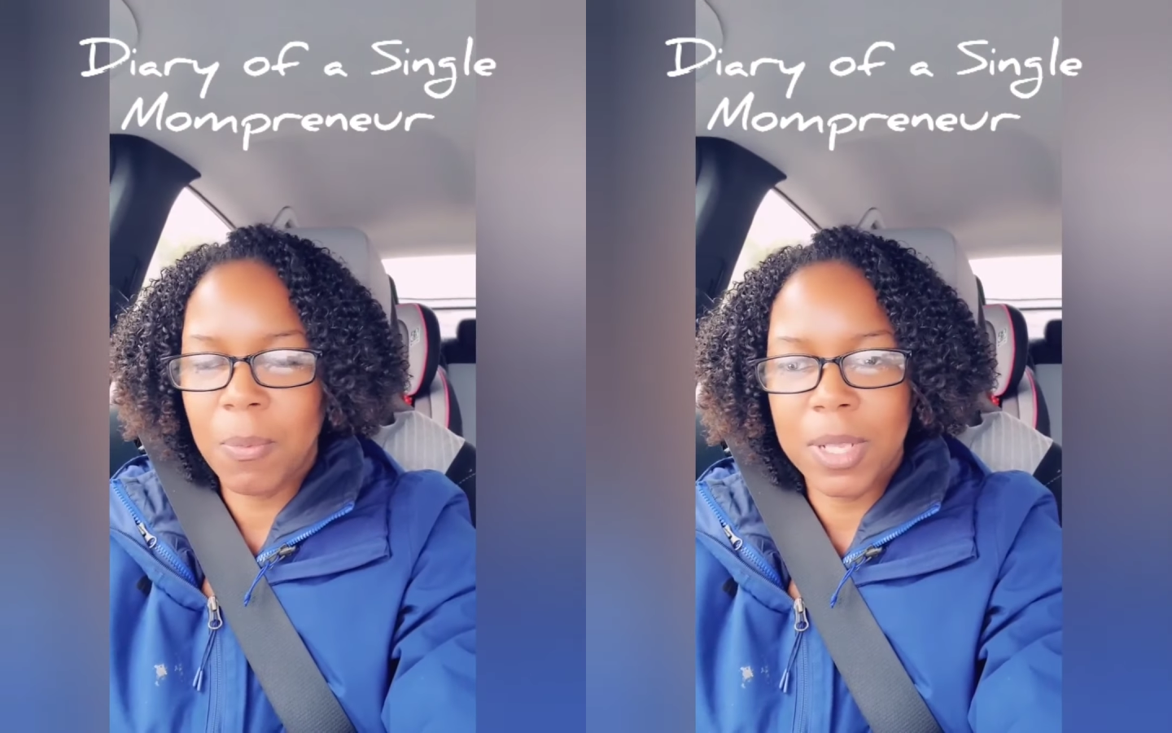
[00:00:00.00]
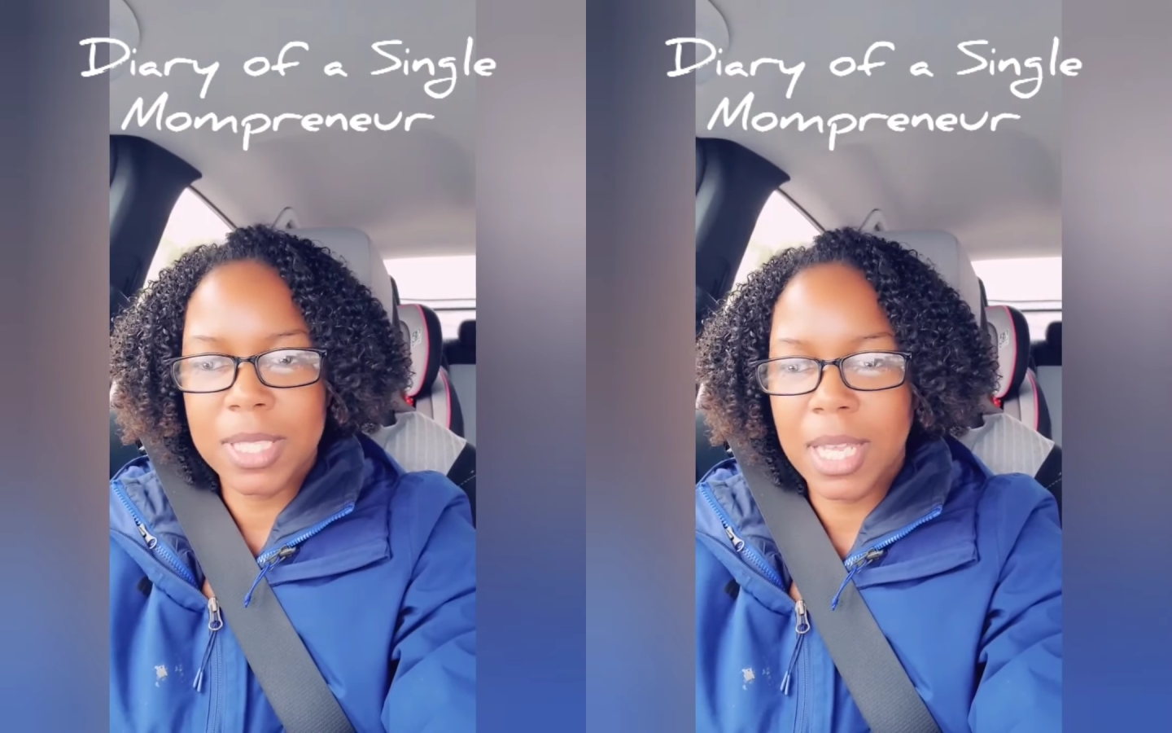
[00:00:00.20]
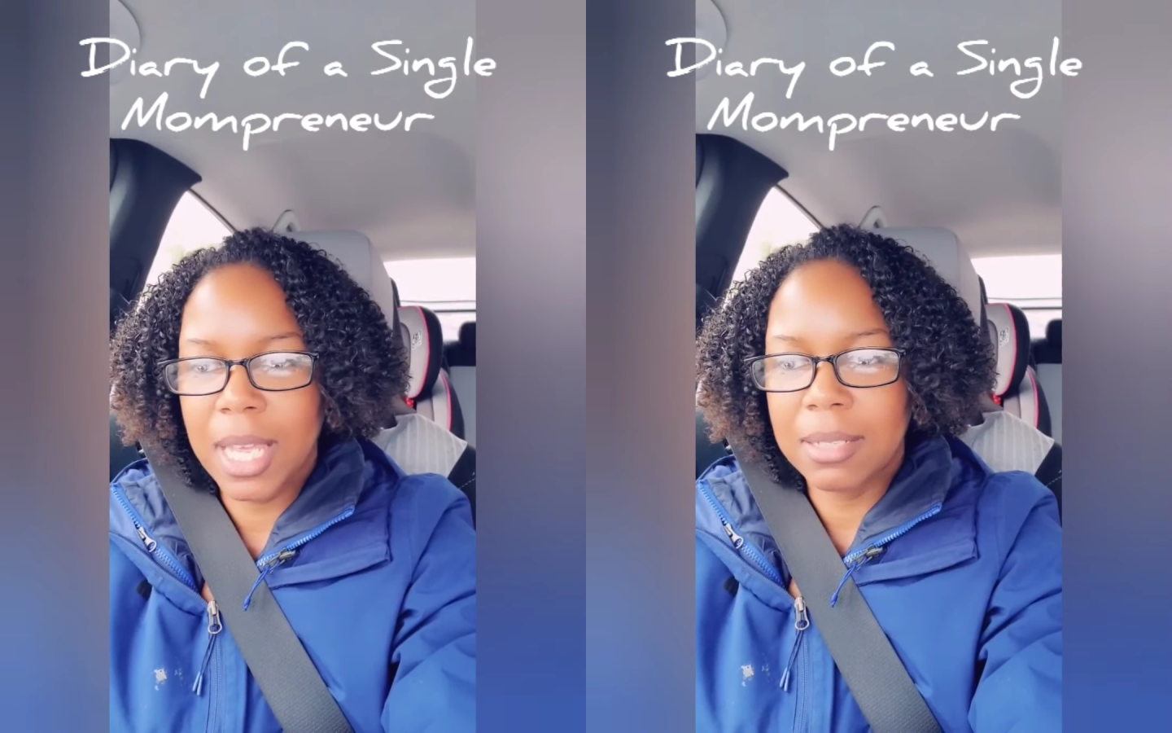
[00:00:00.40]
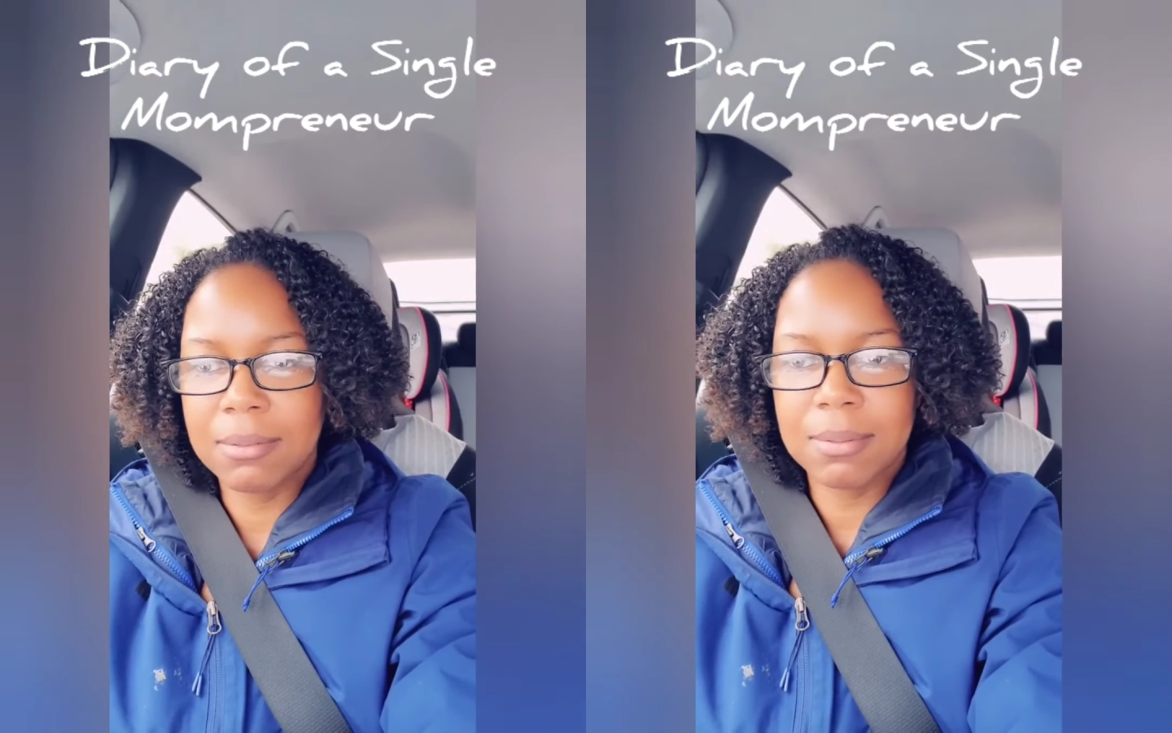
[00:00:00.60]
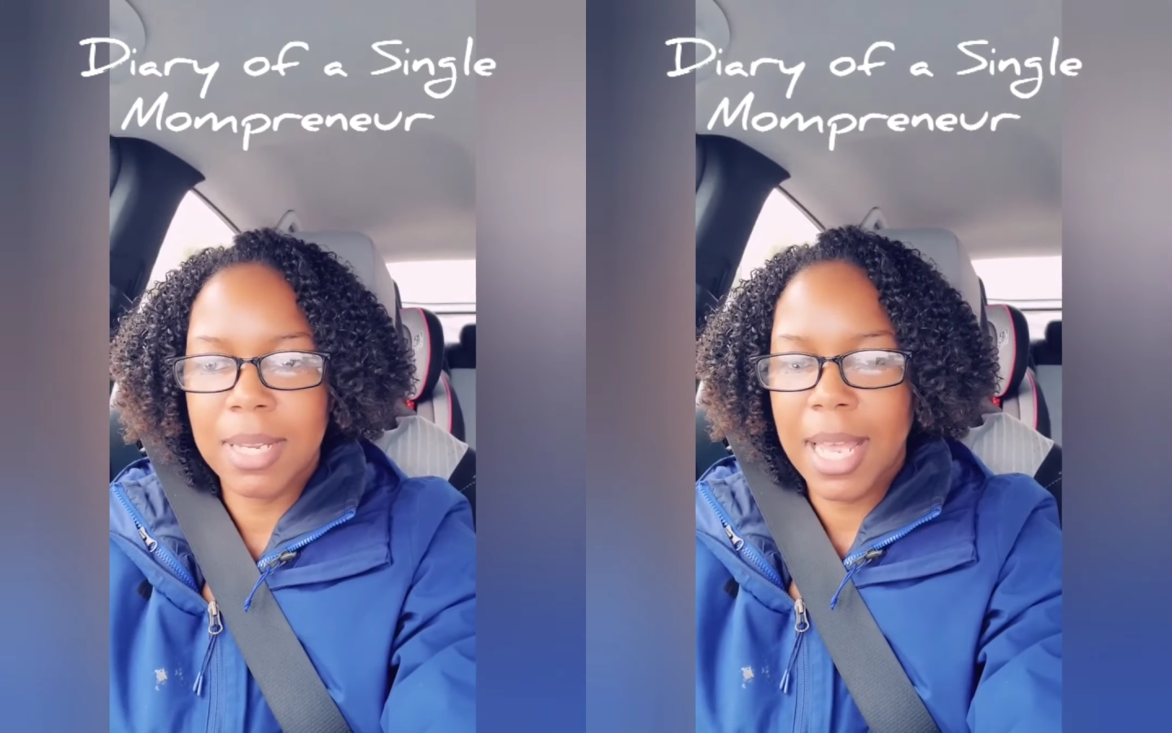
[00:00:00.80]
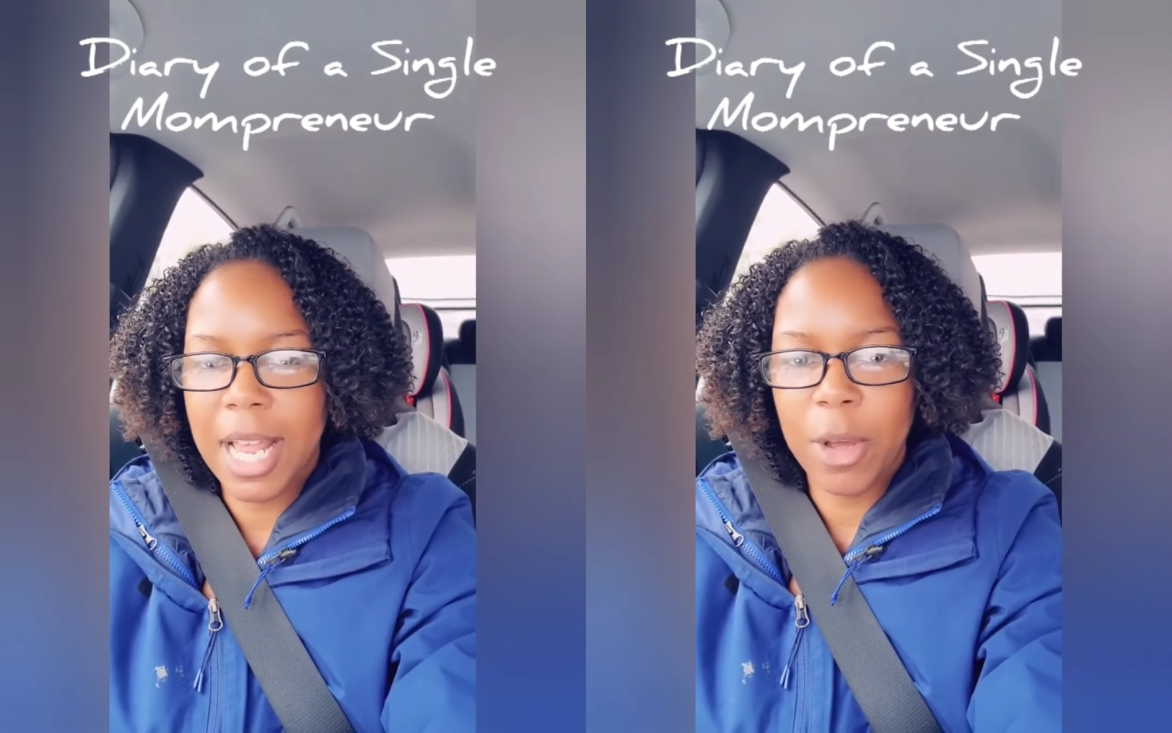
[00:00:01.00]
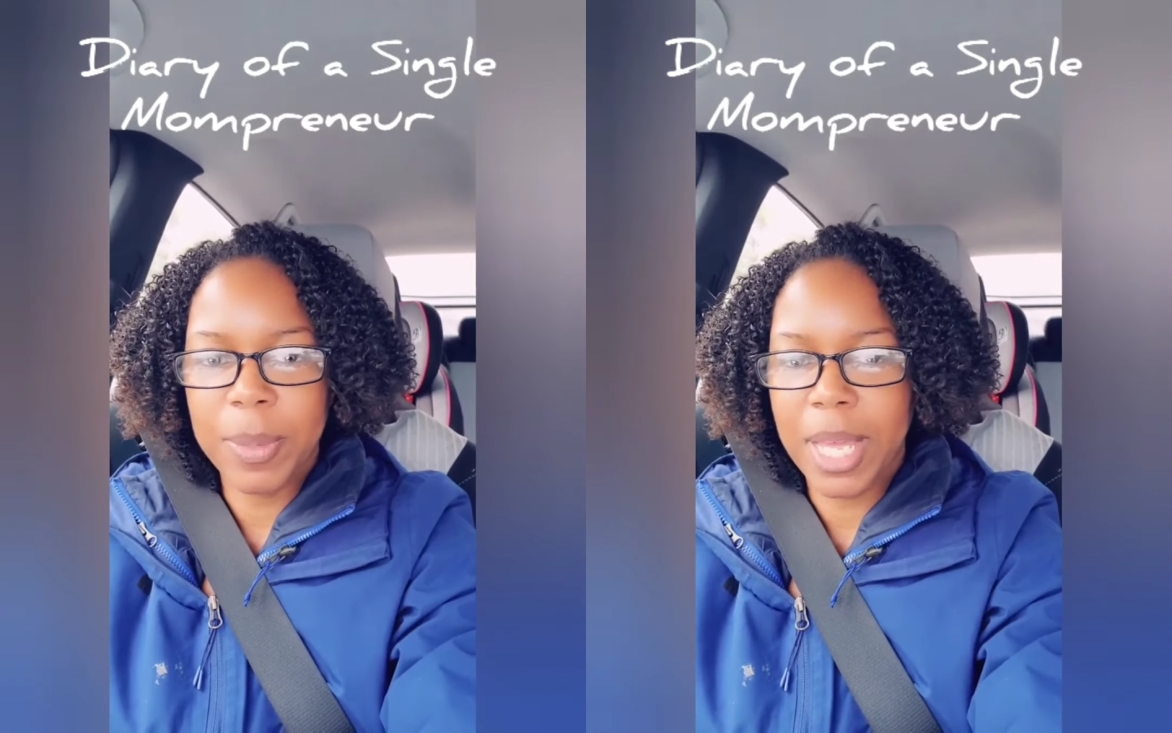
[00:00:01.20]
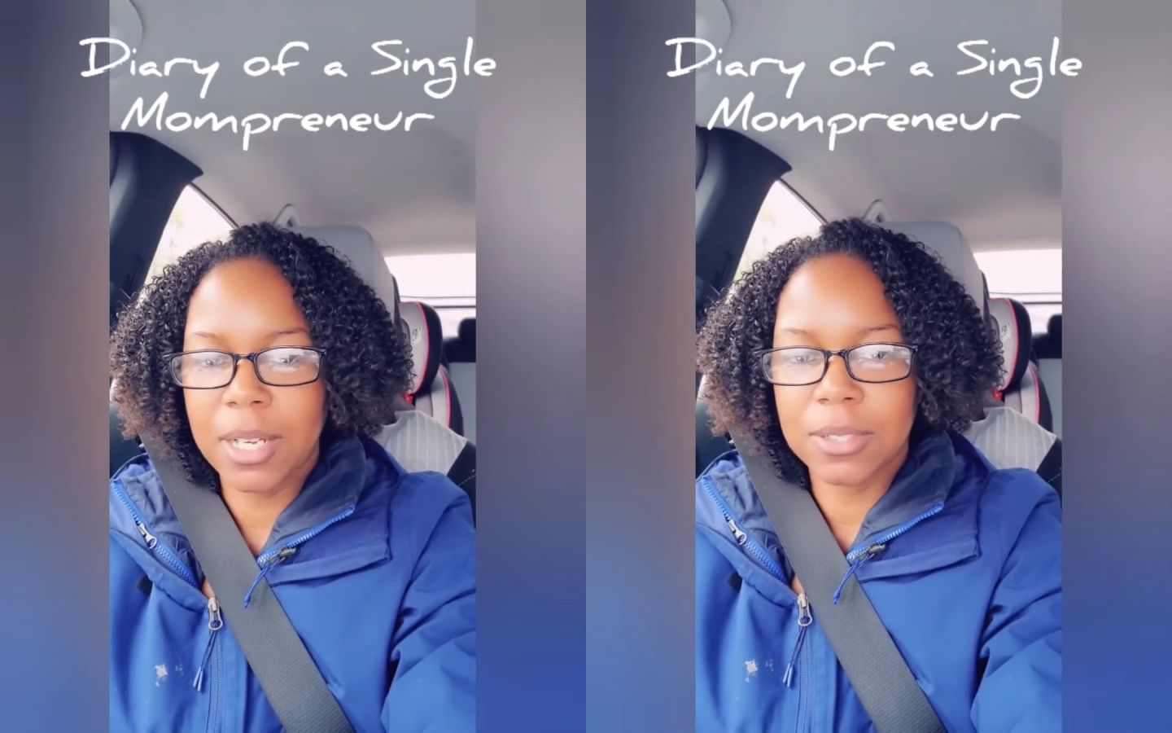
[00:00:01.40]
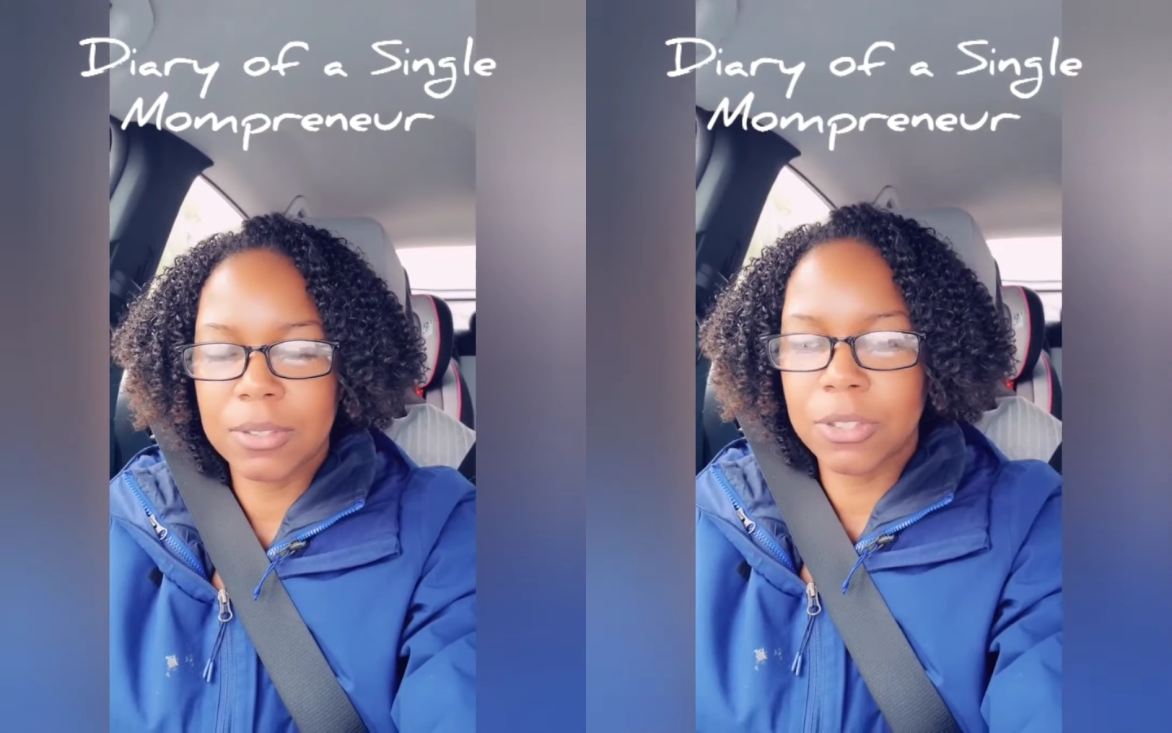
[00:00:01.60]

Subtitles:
once again and helped me out.